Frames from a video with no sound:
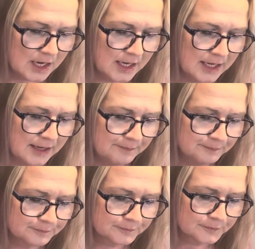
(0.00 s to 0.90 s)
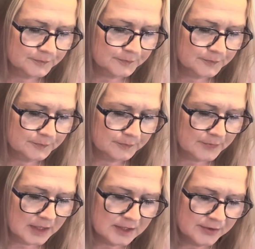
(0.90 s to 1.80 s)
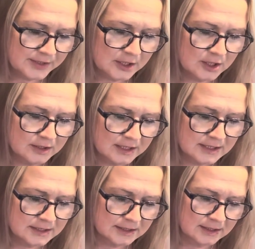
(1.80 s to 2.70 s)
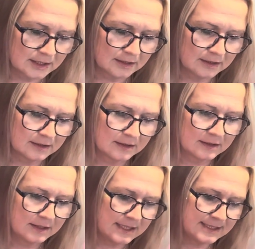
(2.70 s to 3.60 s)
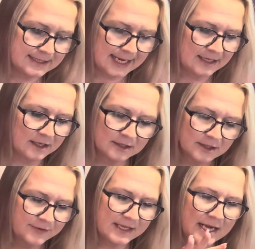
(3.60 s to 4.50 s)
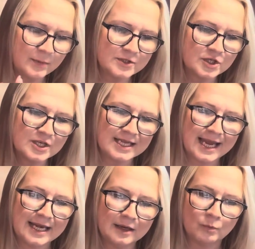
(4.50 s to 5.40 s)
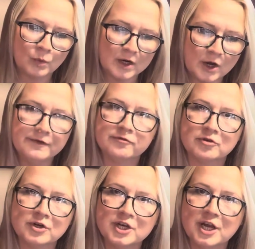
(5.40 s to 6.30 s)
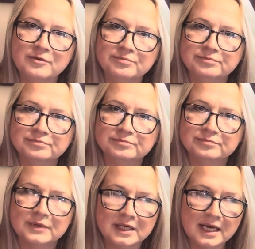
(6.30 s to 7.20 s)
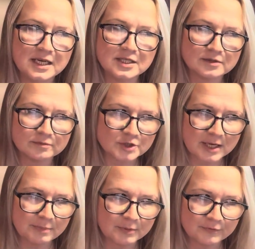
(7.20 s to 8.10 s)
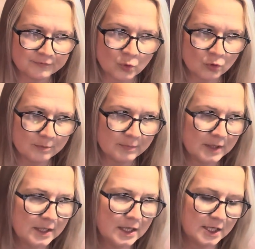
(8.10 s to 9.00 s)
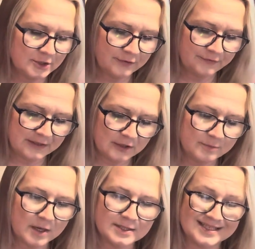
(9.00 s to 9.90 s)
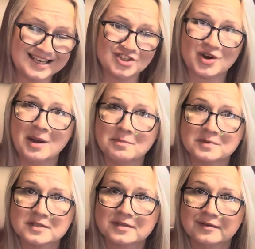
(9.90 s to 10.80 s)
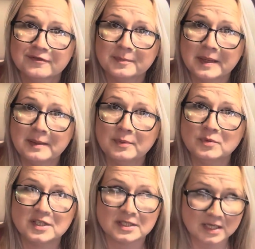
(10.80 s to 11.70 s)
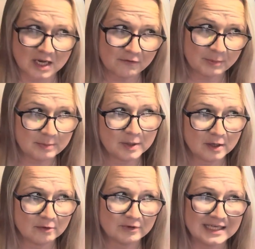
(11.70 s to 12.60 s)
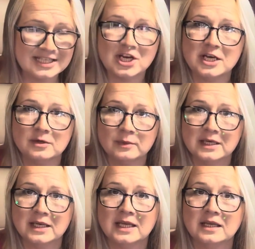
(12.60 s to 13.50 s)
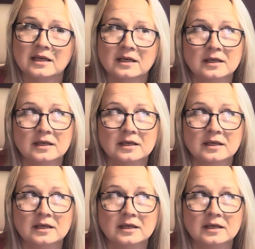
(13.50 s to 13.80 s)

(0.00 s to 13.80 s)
I don't think I don't think anyone's going to get anyone over on you in any shape or form. I do think you might set traps for people to see if people are really genuinely